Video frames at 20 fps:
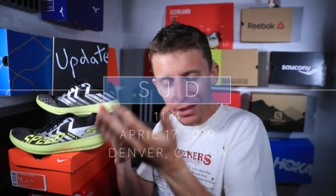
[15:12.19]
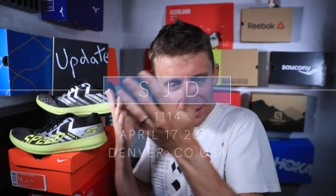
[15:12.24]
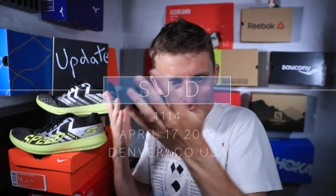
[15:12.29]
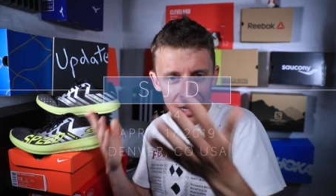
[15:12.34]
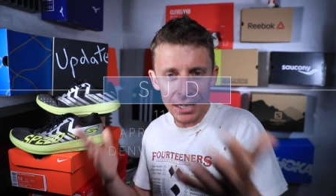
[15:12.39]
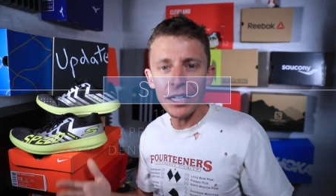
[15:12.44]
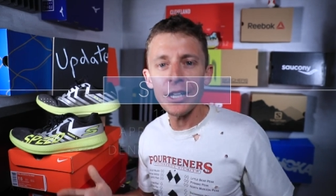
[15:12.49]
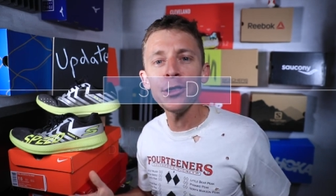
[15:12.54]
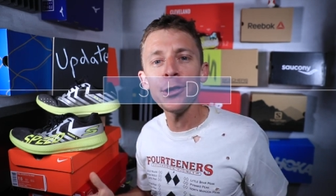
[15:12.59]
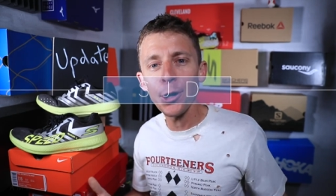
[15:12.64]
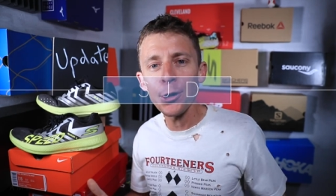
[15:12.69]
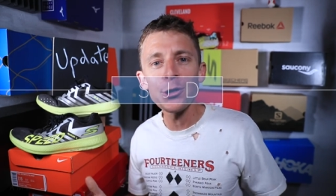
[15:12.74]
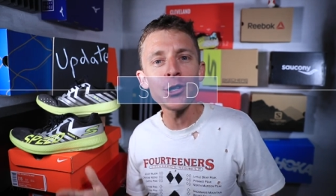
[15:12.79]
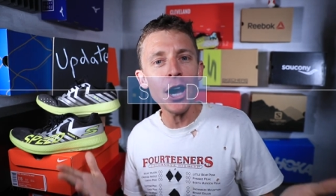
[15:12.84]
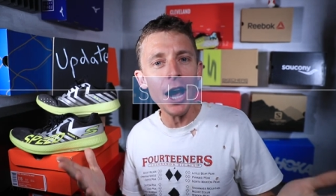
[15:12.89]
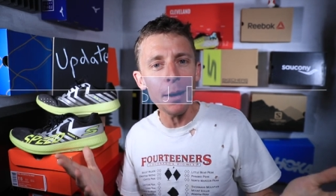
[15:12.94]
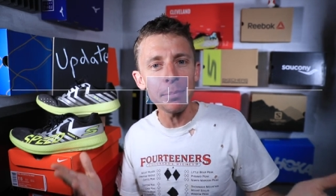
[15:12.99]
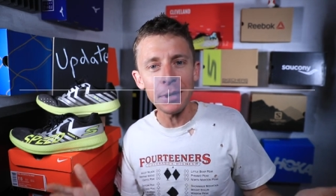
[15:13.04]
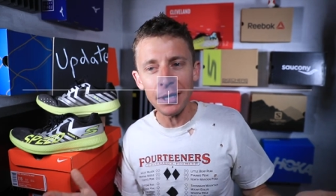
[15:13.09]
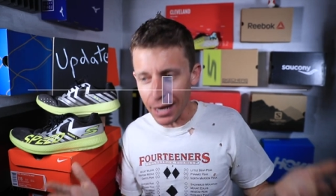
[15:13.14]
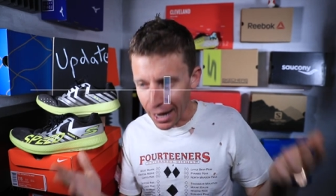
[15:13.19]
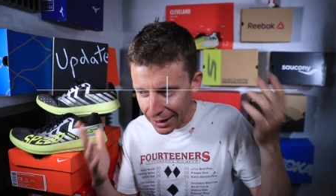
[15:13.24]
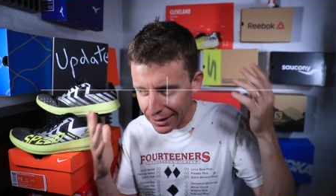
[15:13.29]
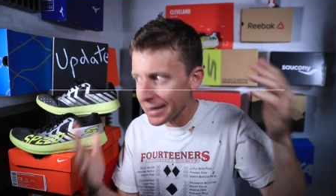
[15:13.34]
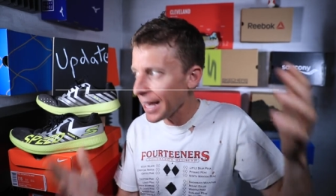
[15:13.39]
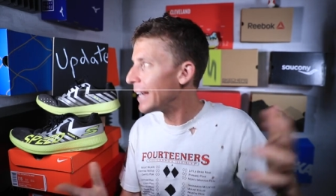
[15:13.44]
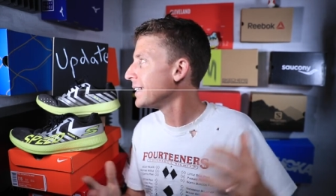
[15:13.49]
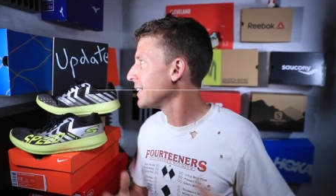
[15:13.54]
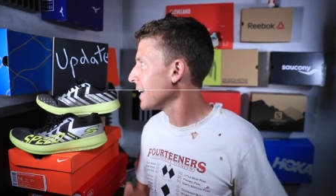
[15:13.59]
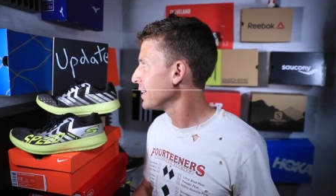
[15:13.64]
They did their job today.
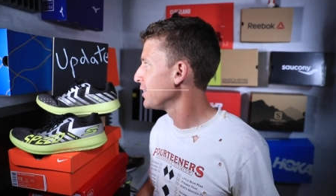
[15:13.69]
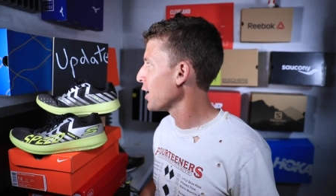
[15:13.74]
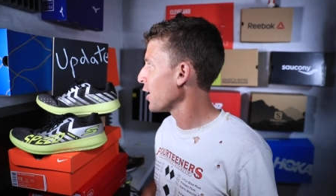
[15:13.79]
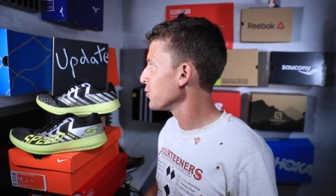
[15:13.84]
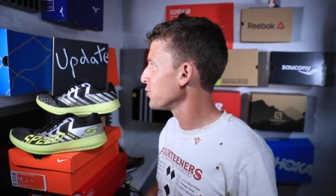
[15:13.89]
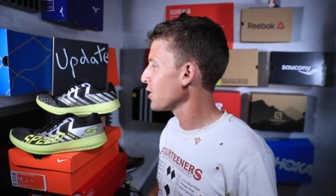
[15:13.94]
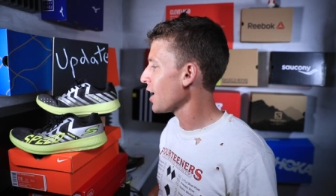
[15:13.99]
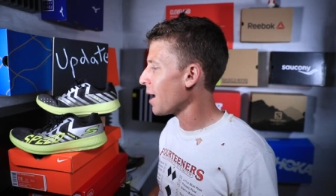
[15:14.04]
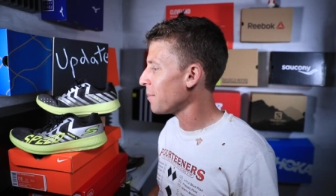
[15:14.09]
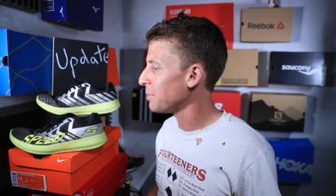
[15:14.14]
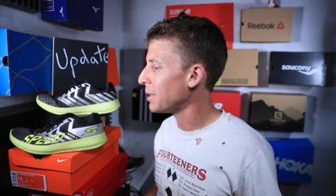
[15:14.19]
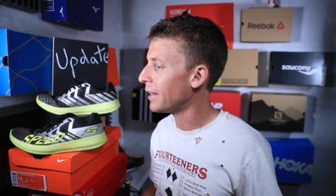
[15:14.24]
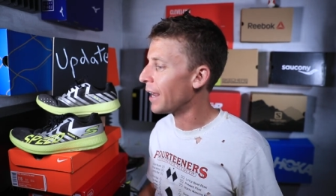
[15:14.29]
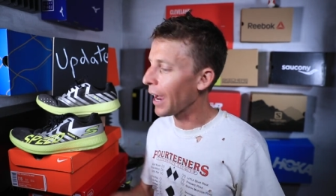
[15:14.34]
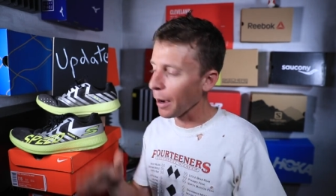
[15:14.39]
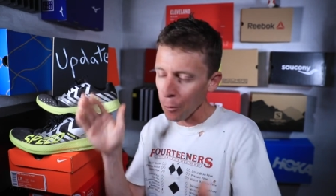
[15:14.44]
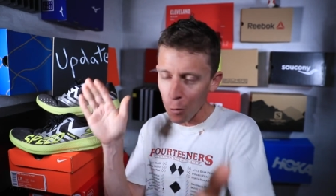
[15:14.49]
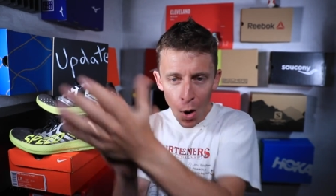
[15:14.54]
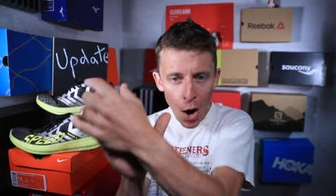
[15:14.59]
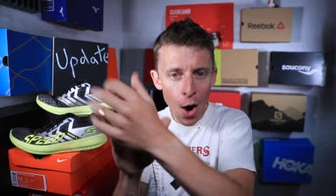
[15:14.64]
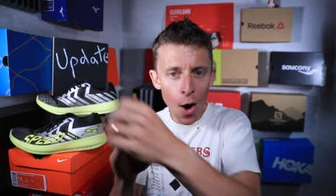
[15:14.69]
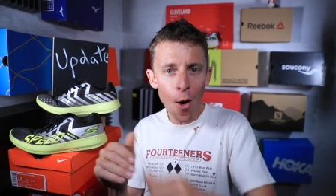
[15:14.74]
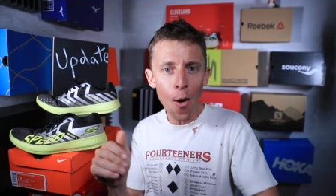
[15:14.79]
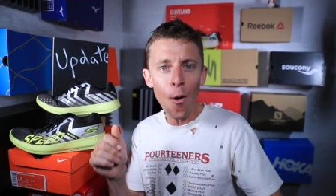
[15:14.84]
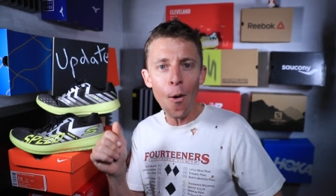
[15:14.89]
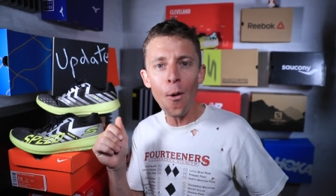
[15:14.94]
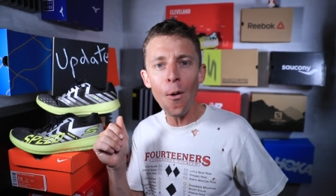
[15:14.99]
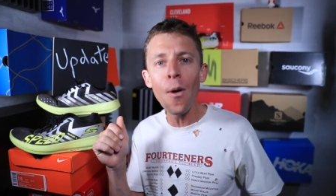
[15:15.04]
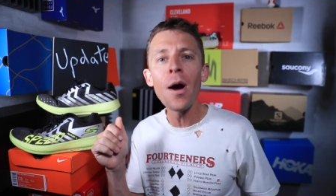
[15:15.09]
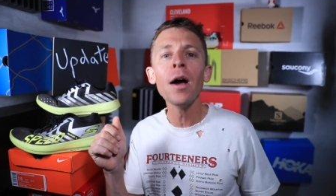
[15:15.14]
They did their job today.
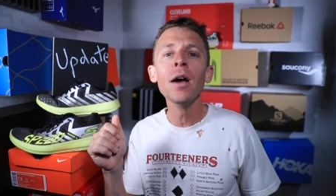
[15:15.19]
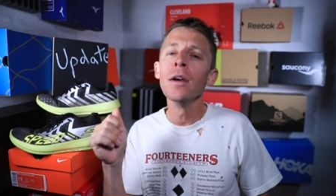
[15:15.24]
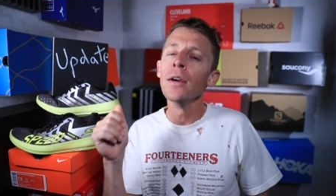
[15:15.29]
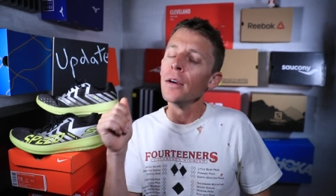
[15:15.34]
Woo!